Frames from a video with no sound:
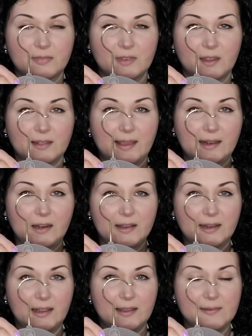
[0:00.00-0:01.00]
neckline
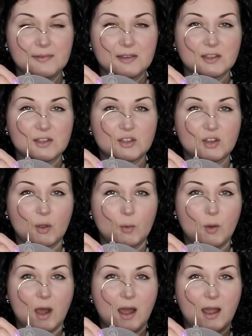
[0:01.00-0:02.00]
here,
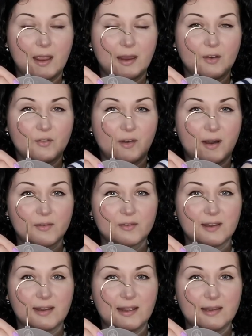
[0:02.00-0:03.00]
so I
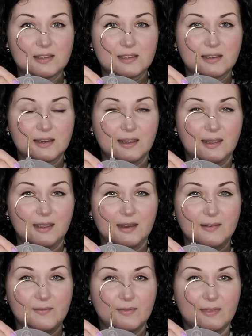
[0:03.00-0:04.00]
rounded it
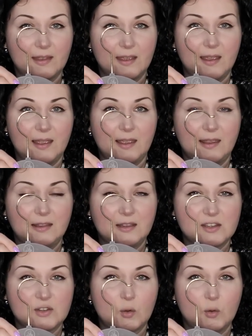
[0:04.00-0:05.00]
here in
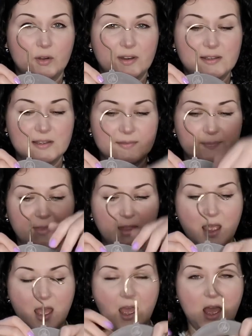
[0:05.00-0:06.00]
these corners.
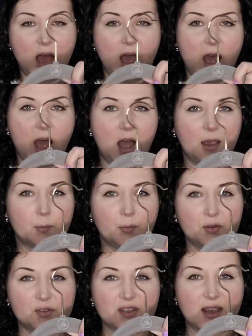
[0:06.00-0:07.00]
I
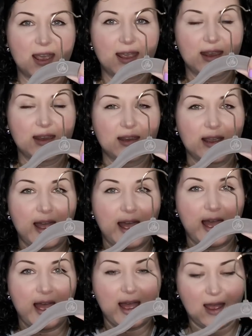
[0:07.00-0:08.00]
put a,
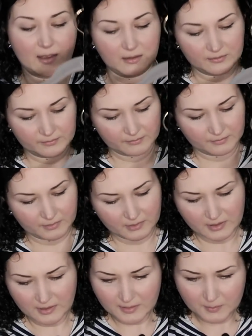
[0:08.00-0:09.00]
what
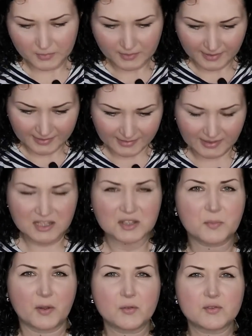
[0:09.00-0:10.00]
did I put, like an
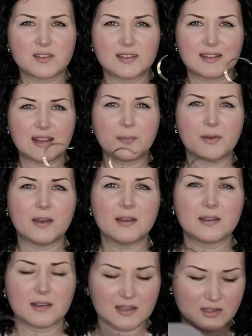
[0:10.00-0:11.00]
exposed zipper?
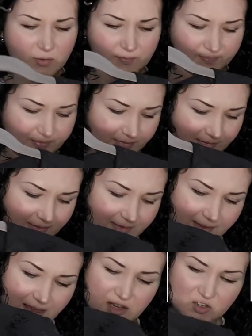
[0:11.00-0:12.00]
It's not
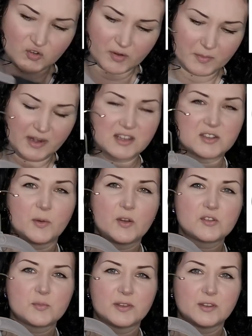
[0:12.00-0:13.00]
extremely
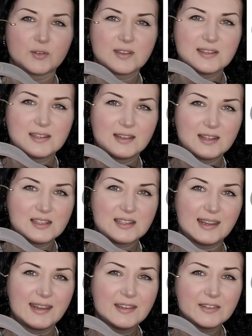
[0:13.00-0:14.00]
exposed, but you can see the
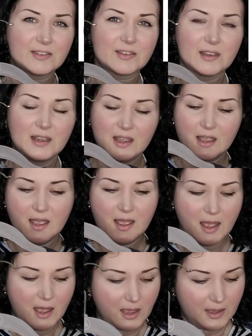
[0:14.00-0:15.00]
teeth.
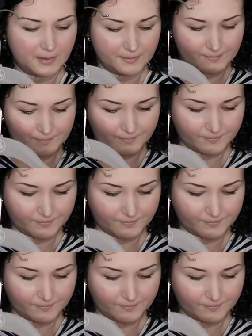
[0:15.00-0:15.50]
And